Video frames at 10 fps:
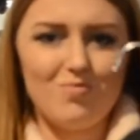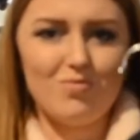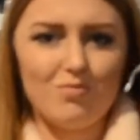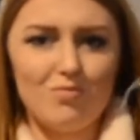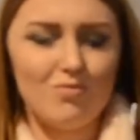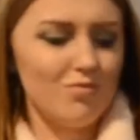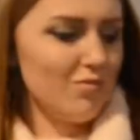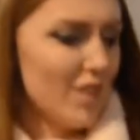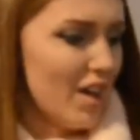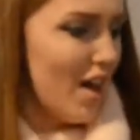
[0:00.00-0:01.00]
really plain.
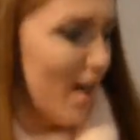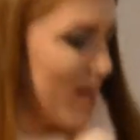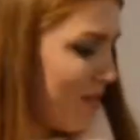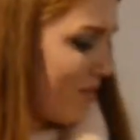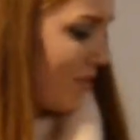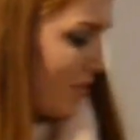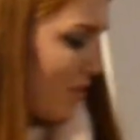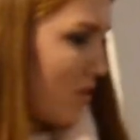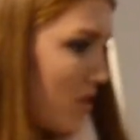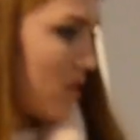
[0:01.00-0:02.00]
I think
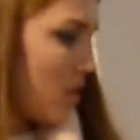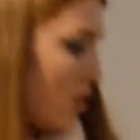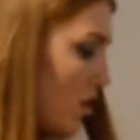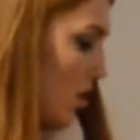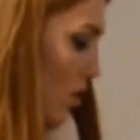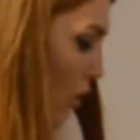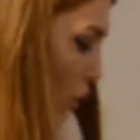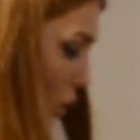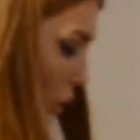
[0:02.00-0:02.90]
we're going to need to go somewhere else.